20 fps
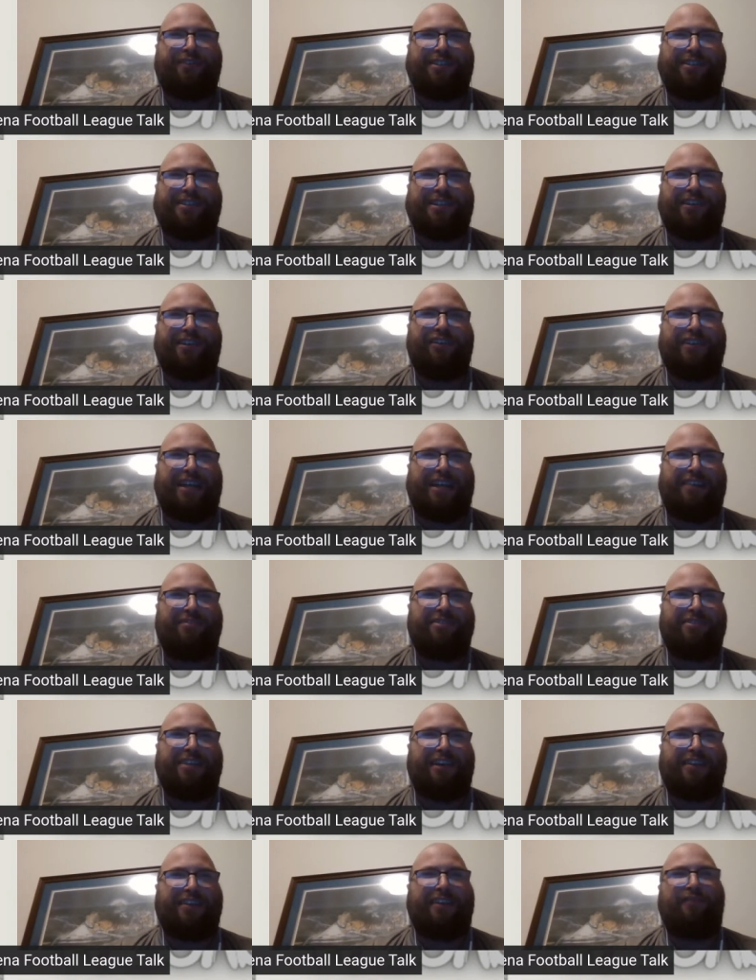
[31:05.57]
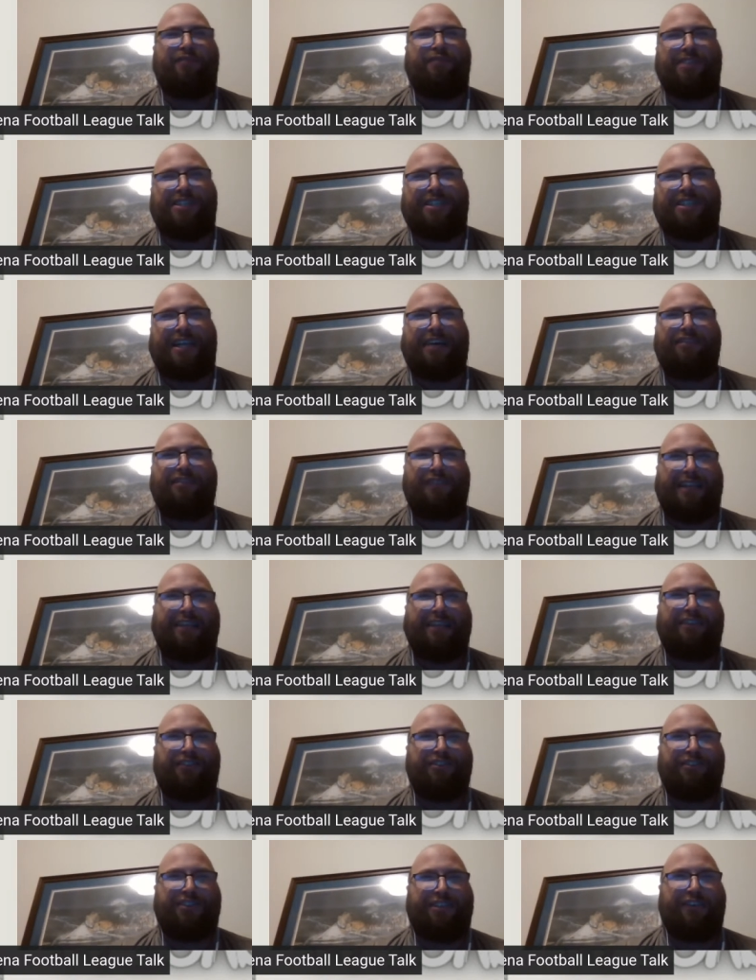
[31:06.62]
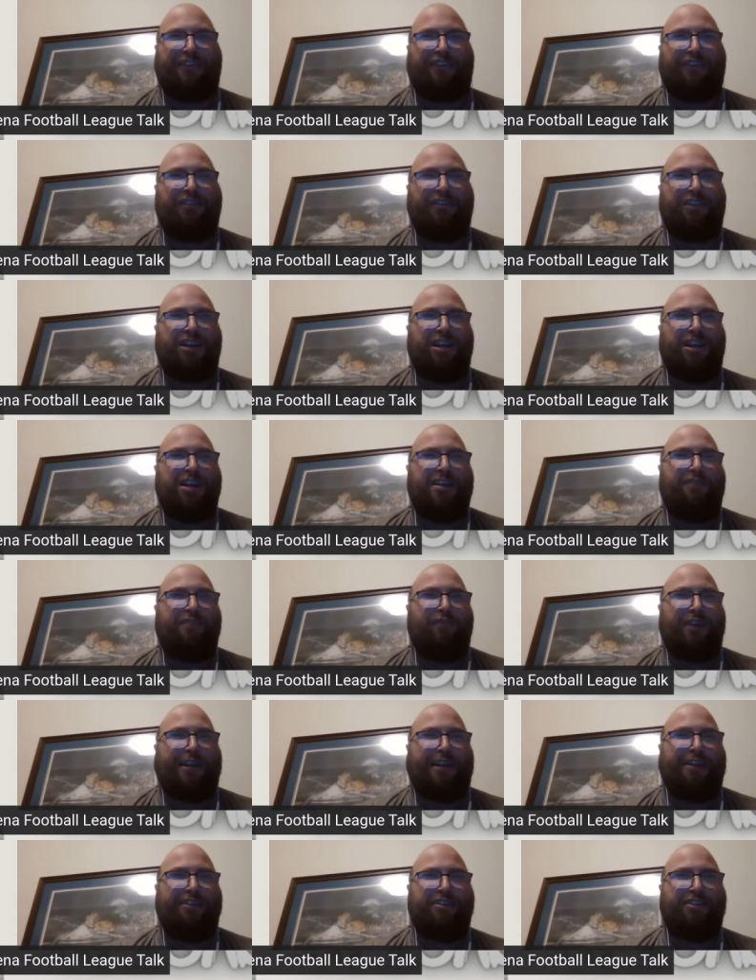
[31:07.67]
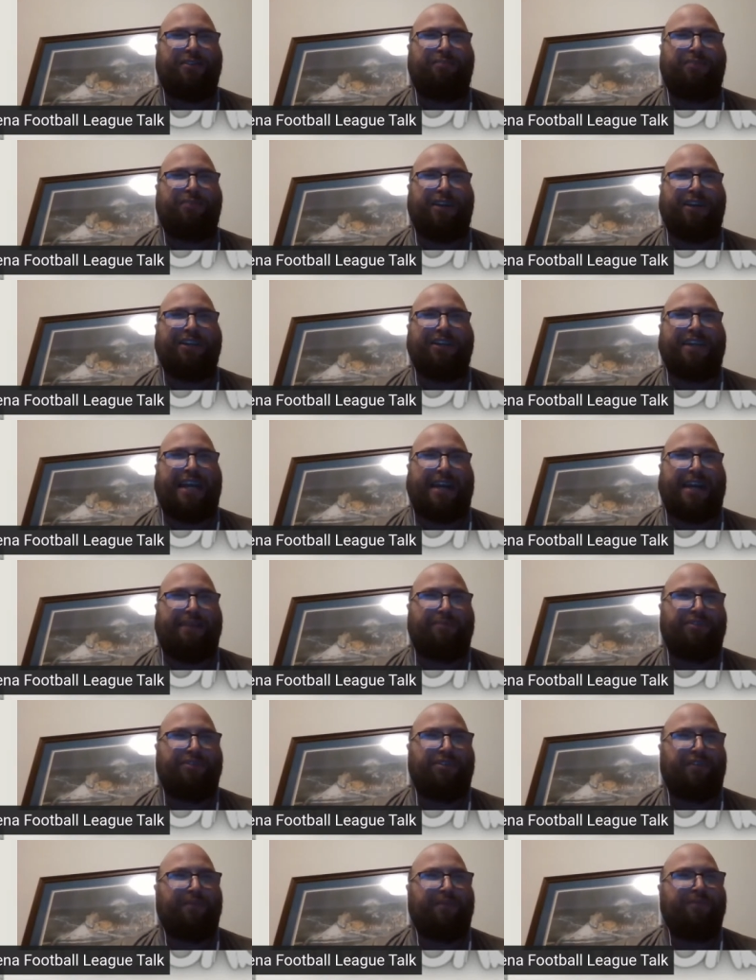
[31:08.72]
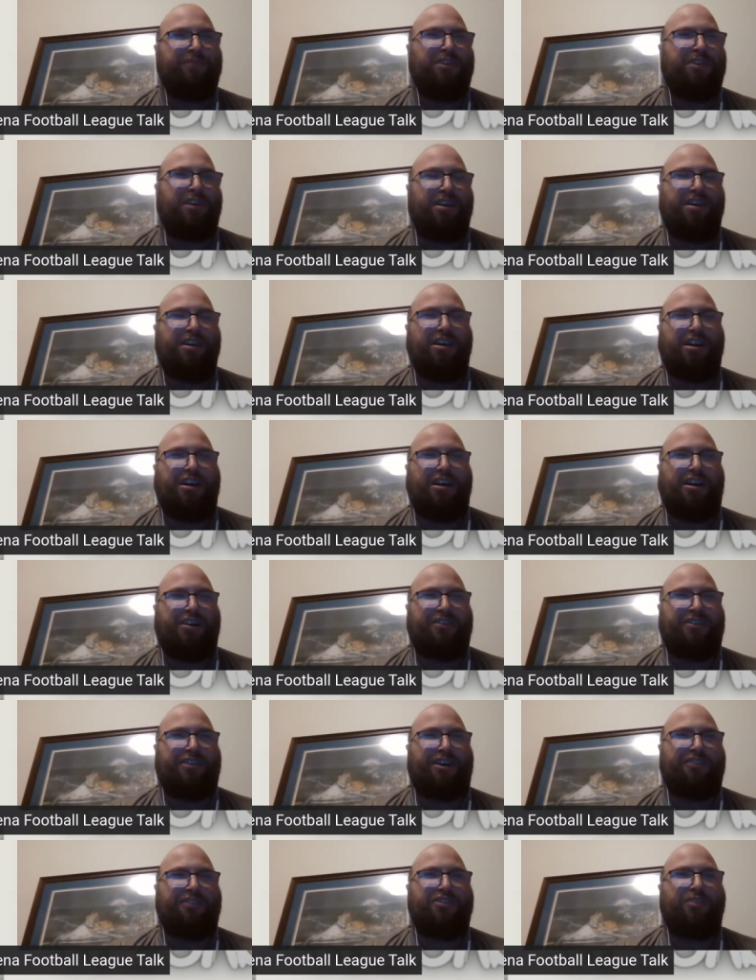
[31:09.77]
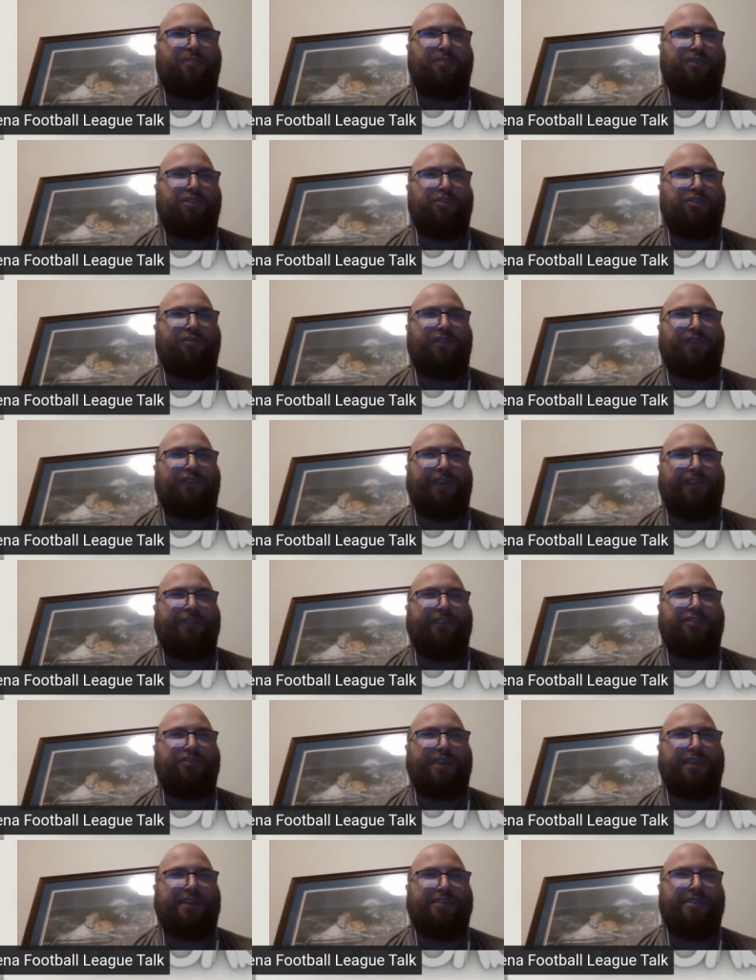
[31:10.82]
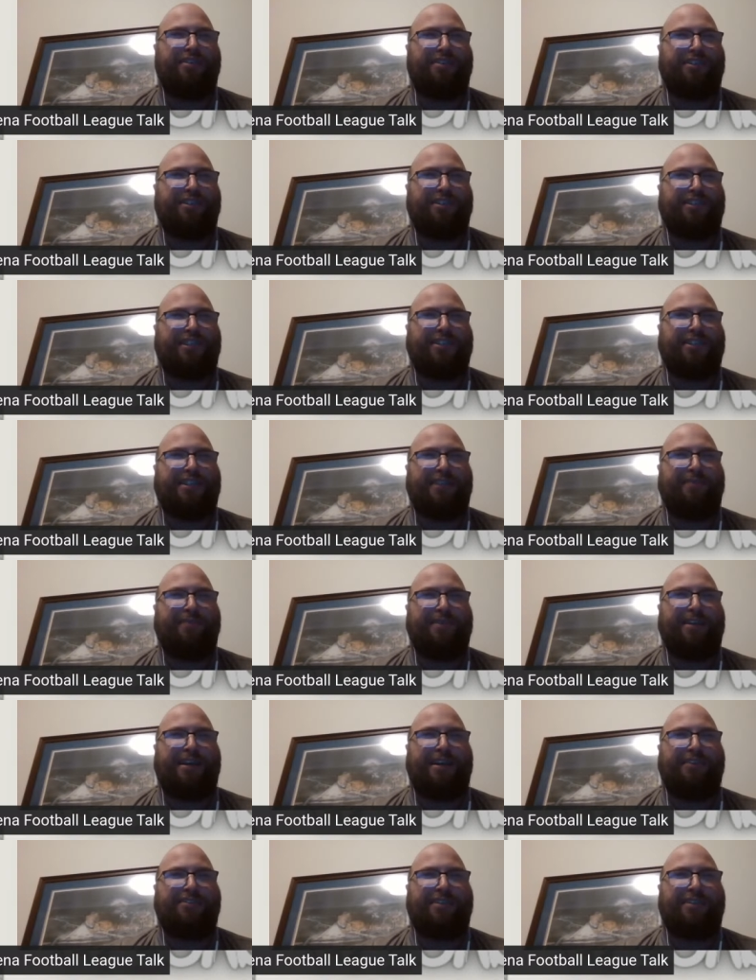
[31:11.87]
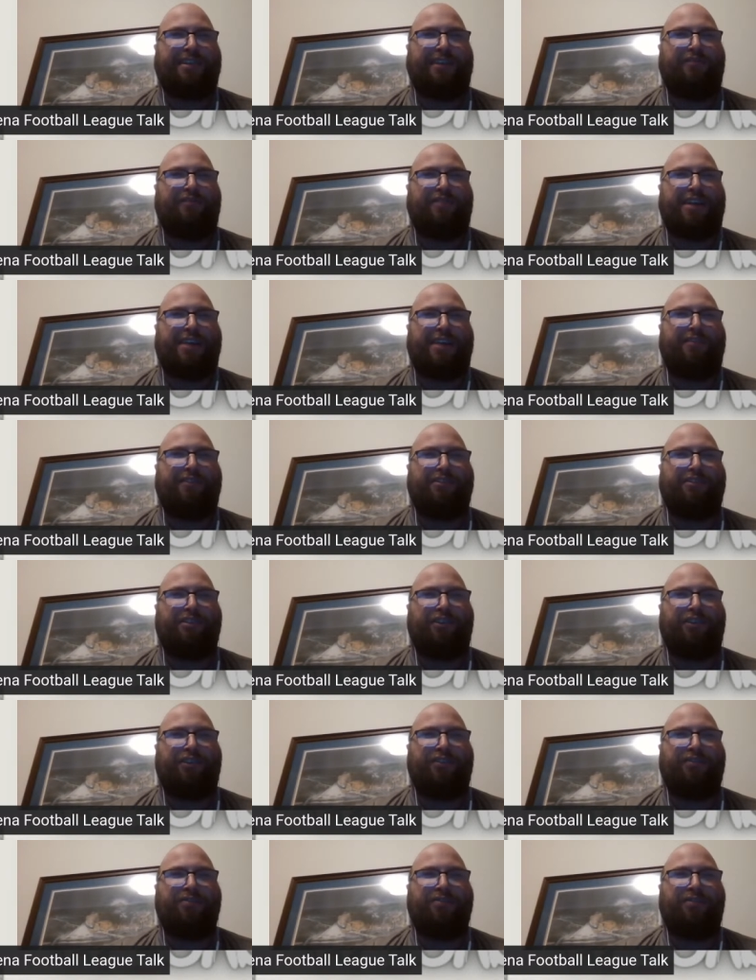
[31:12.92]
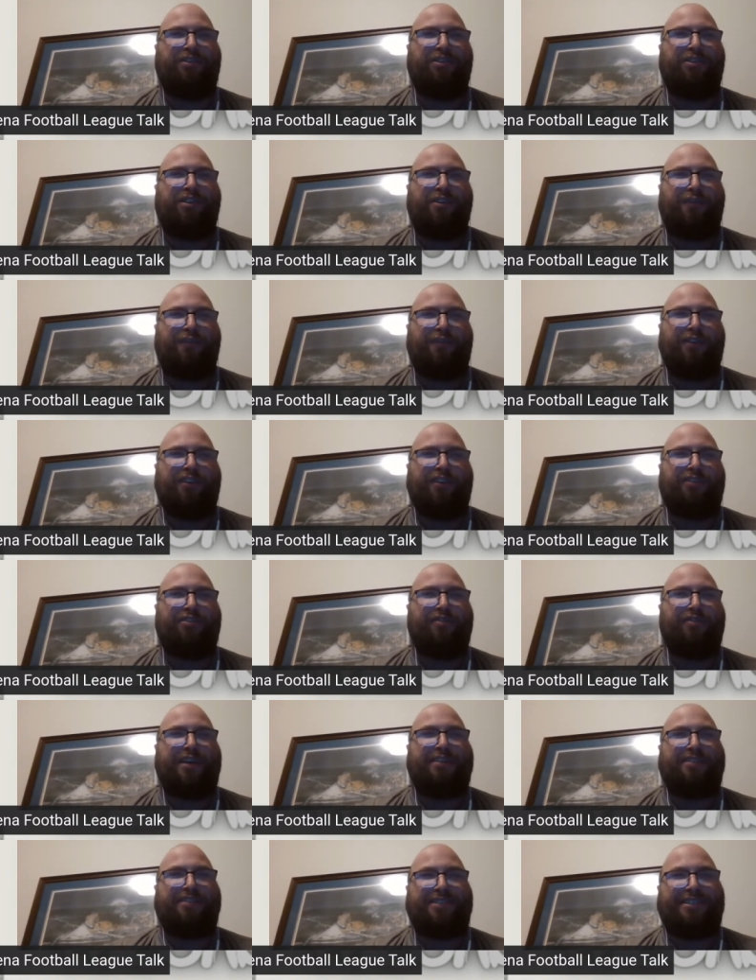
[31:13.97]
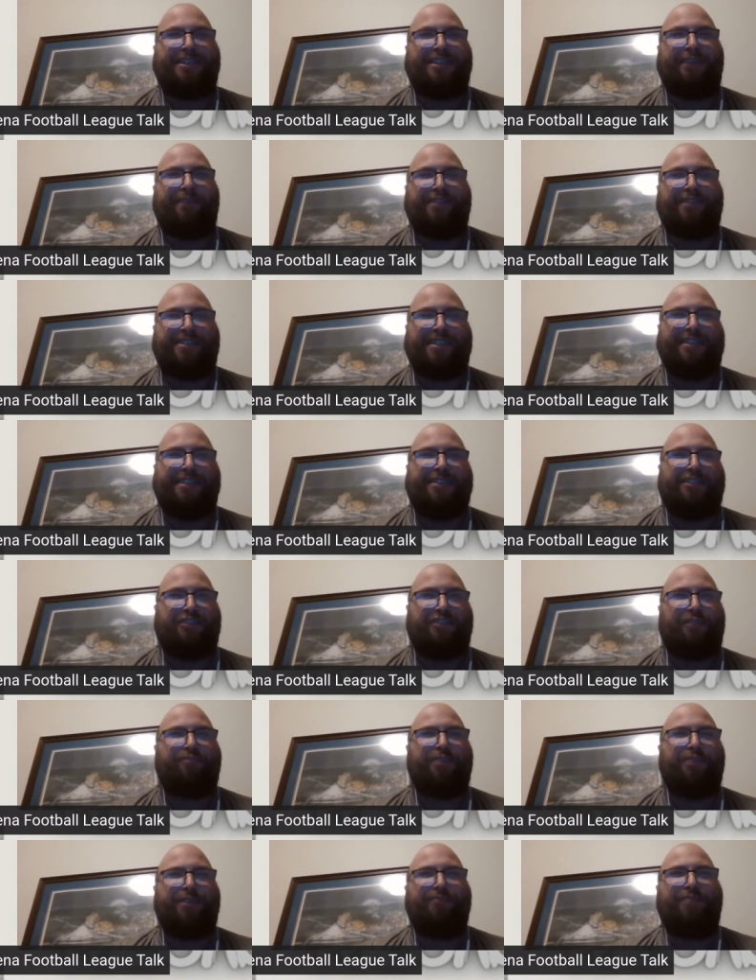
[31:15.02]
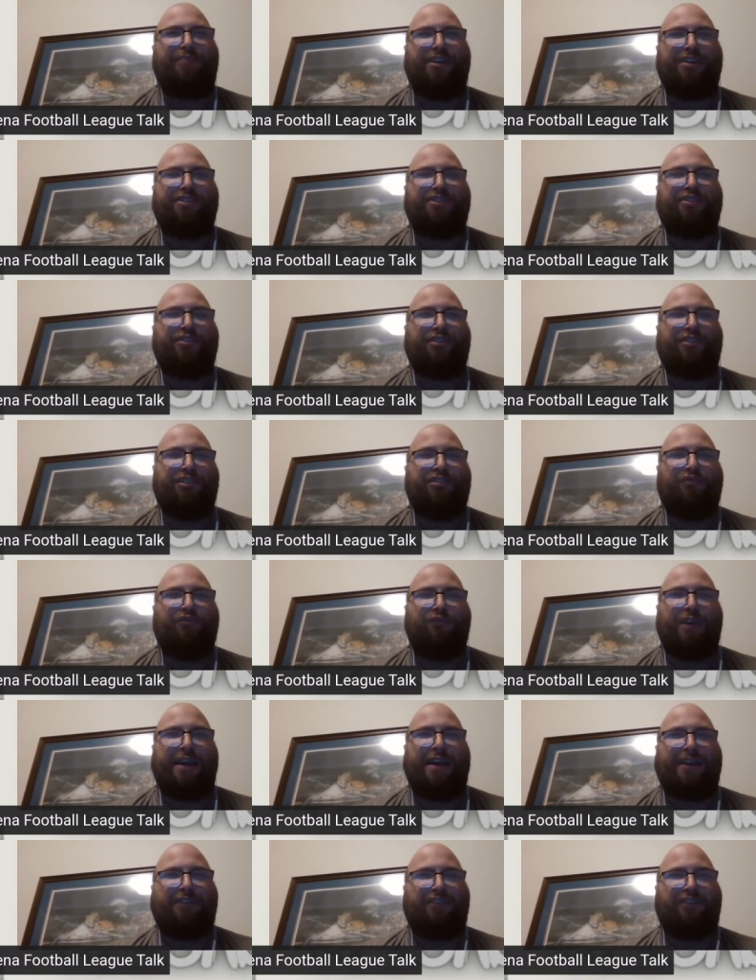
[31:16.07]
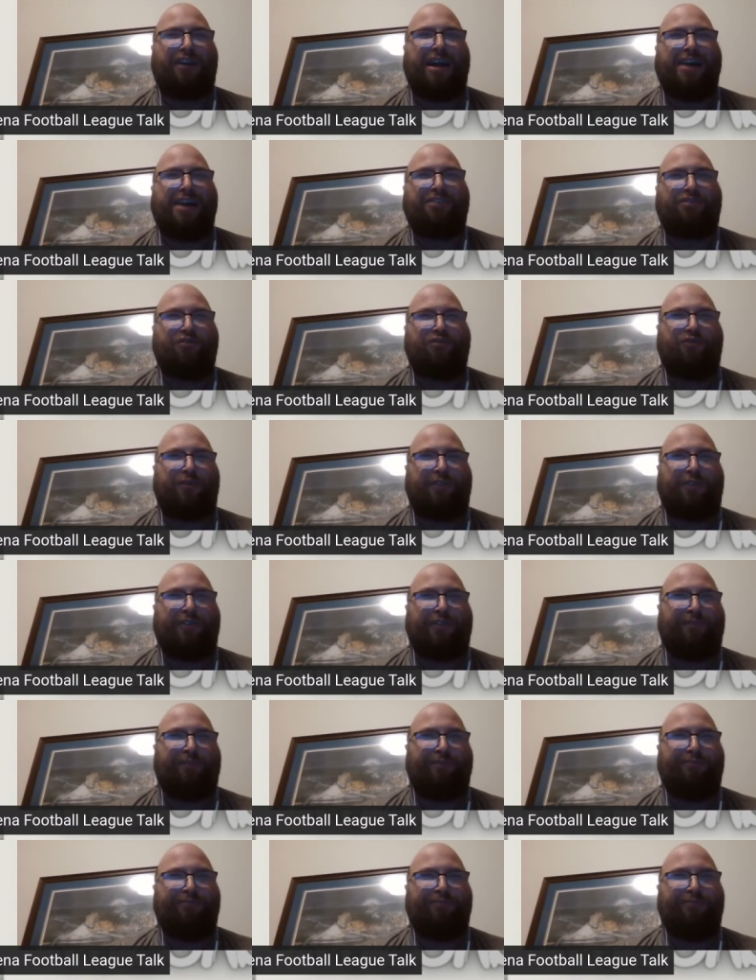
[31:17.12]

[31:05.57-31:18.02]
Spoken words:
Center, down in South Haven, which is now Landers Center, where they used to play their games. On October 11, 2006, the team announced that they would not return for the 2007 season. So pretty much right after high school, we were,